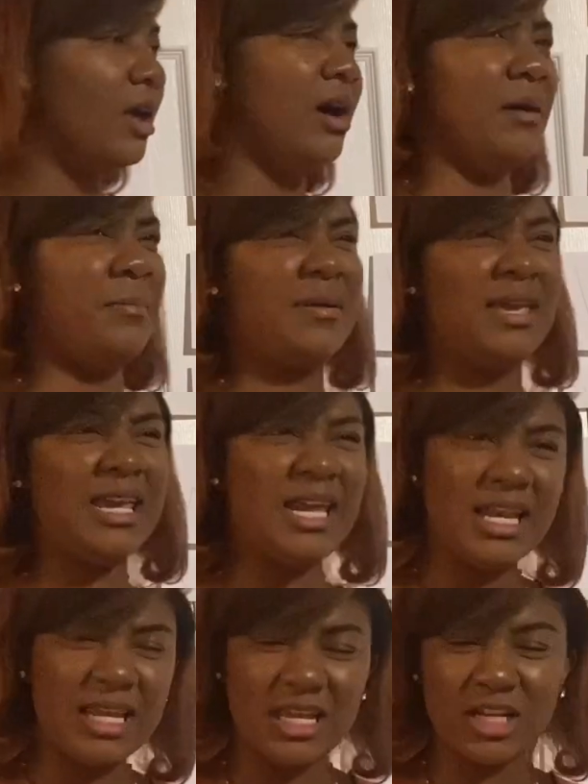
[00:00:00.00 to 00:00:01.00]
A
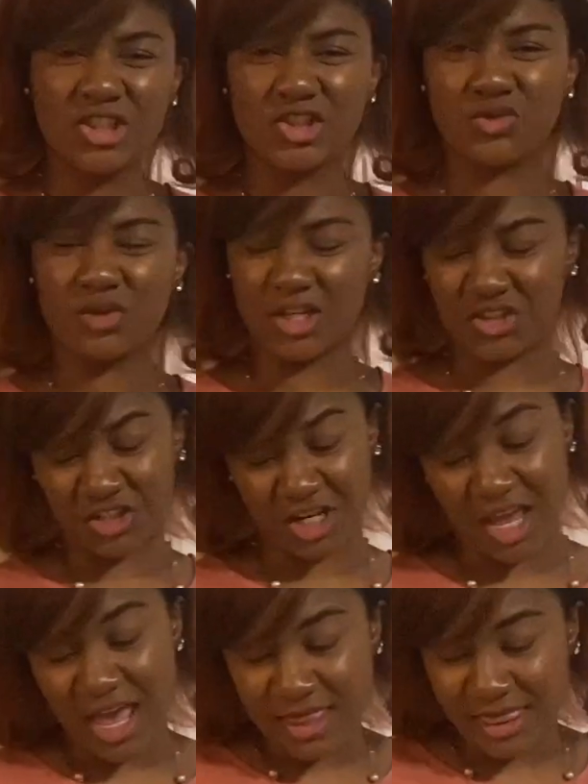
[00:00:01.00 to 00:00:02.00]
pediatrician.
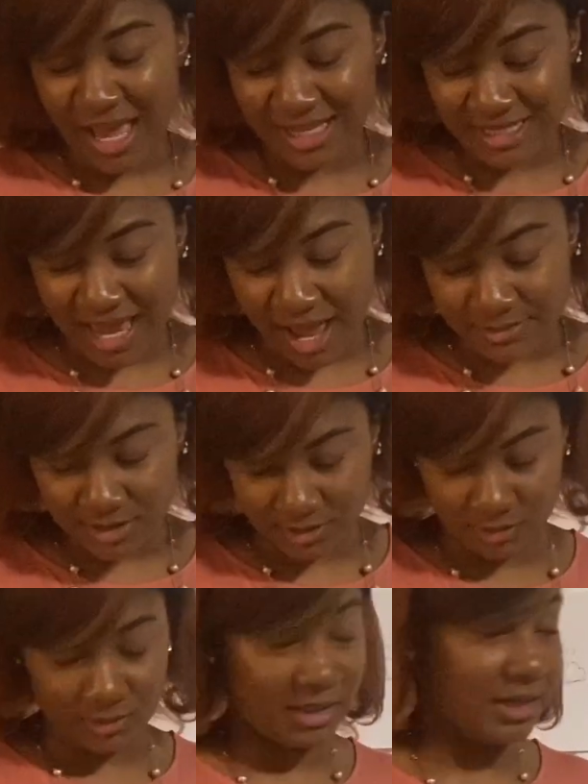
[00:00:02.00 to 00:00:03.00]
That's
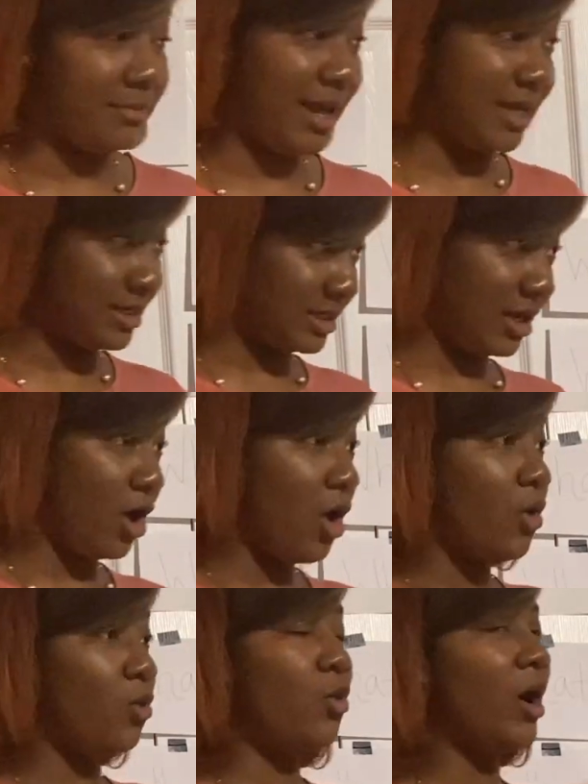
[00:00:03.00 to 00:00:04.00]
absolutely amazing.
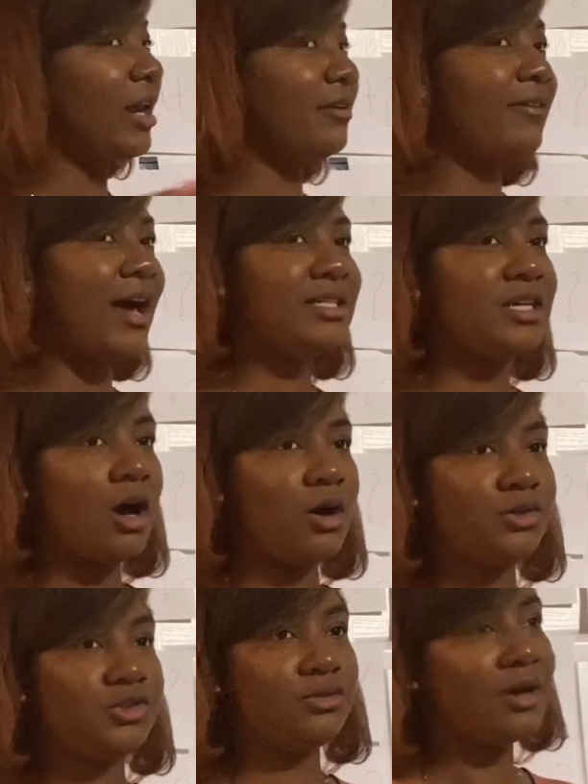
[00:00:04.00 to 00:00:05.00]
What if I
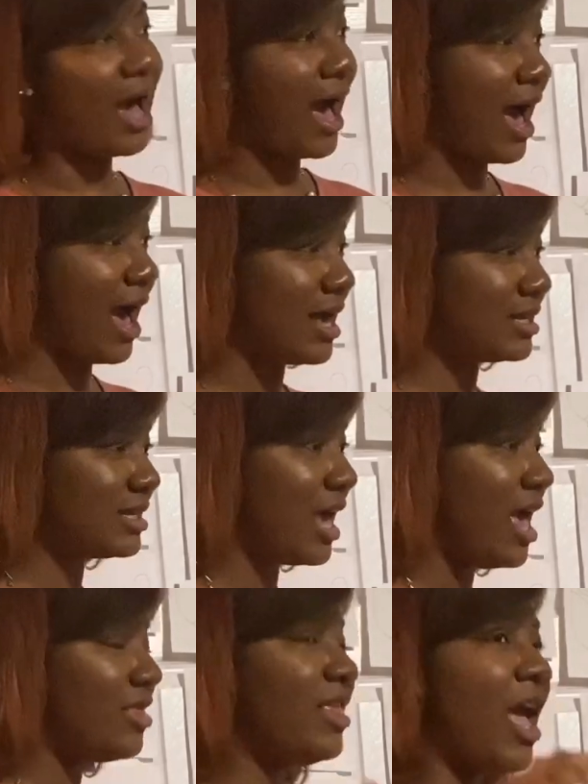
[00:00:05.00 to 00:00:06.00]
told you guys
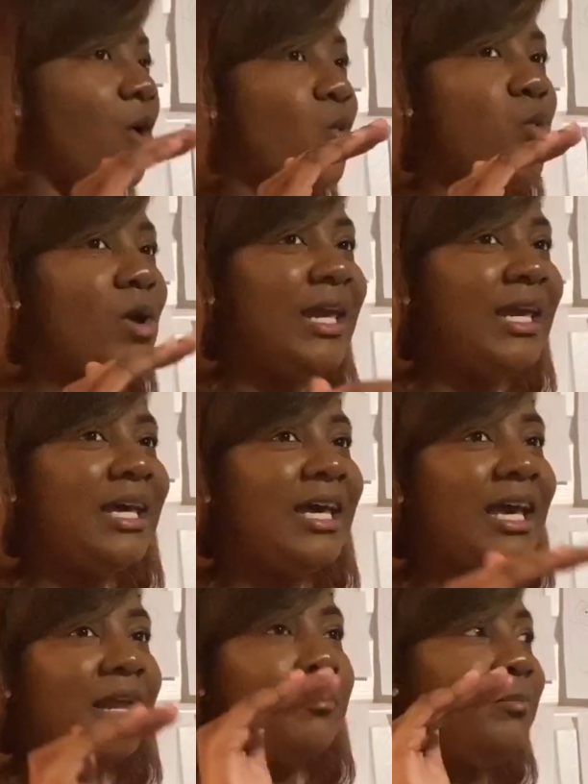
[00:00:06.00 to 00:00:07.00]
that we could